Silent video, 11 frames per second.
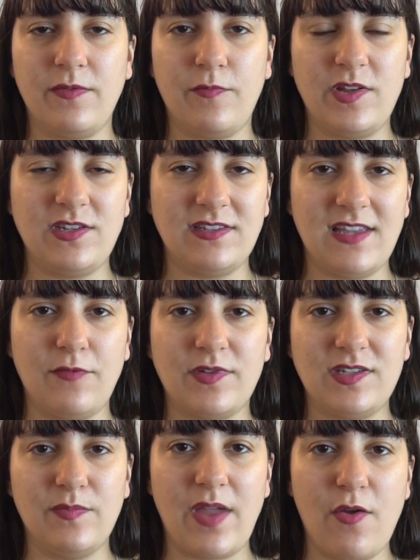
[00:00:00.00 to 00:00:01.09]
which is like
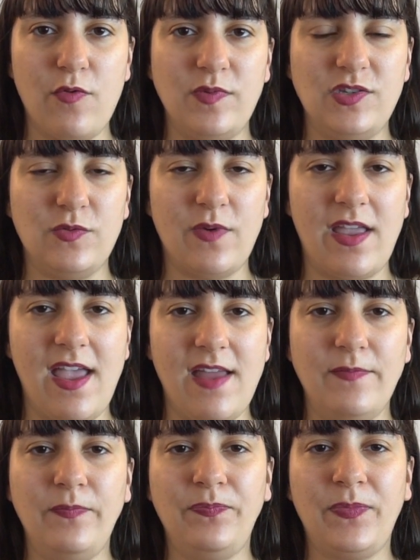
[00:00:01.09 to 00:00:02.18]
written by
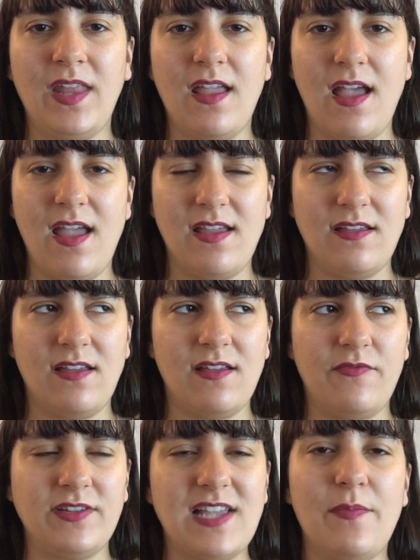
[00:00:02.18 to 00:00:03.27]
Obgyn.
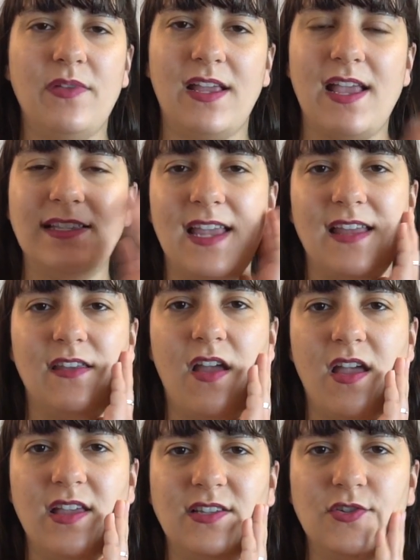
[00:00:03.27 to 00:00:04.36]
For example, like I said,
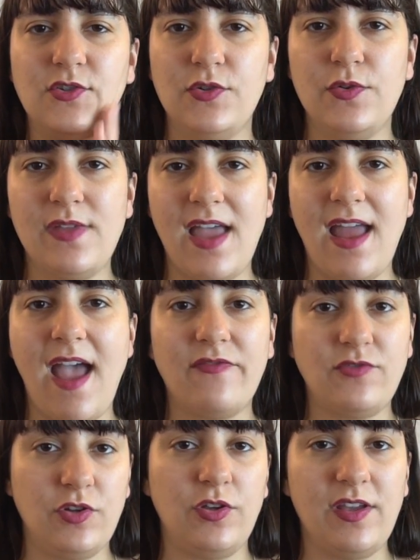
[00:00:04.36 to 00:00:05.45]
is it true that
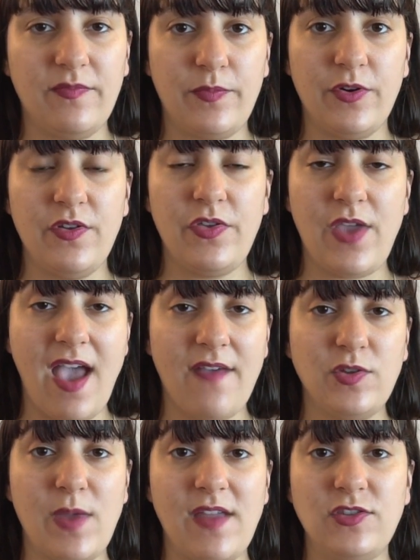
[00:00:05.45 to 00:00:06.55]
after you give birth you have
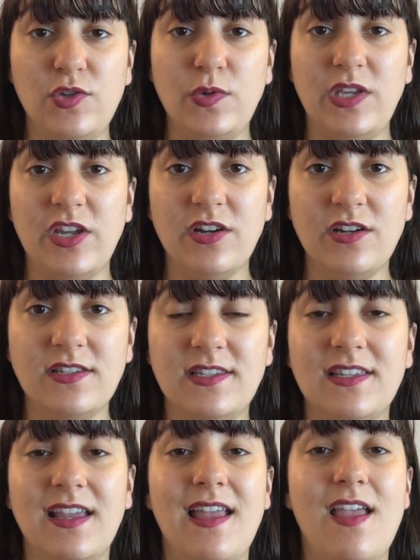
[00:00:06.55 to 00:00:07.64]
to wait 2
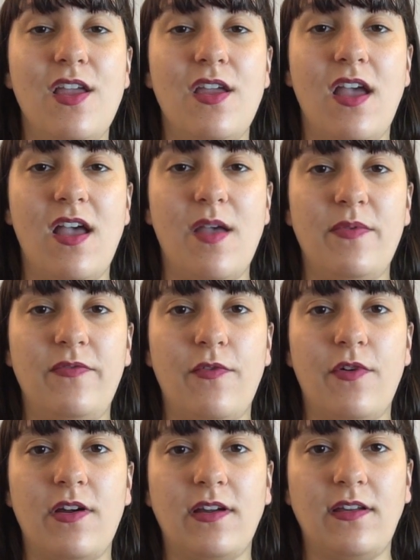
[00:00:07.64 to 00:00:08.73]
years
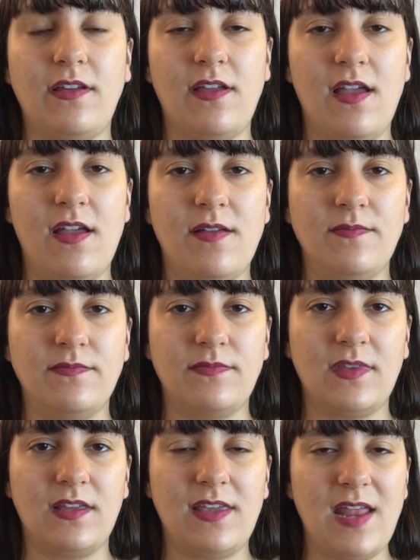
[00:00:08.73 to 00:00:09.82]
before
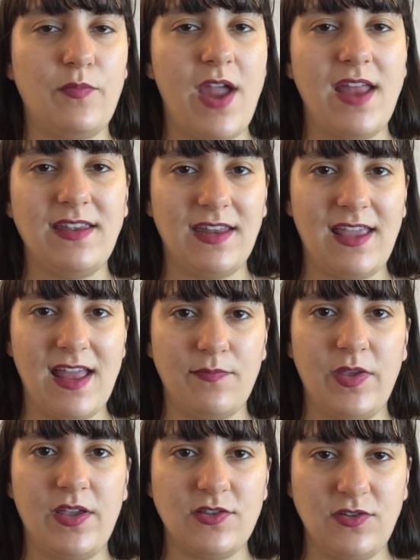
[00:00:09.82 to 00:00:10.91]
getting pregnant again,
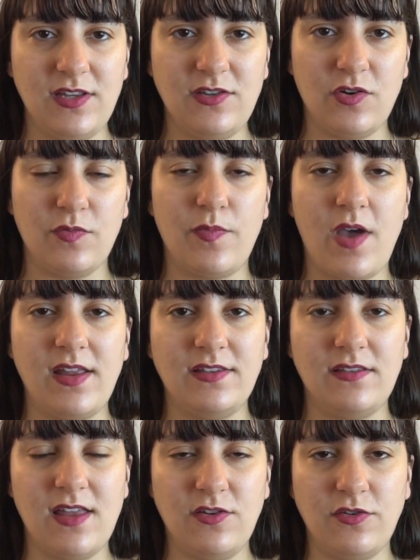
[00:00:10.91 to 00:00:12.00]
because you need your body
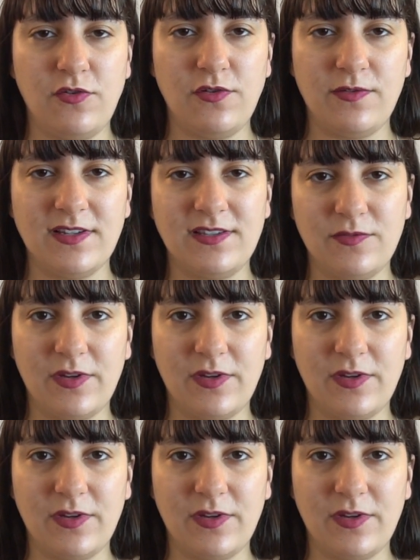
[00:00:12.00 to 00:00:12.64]
and your uterus to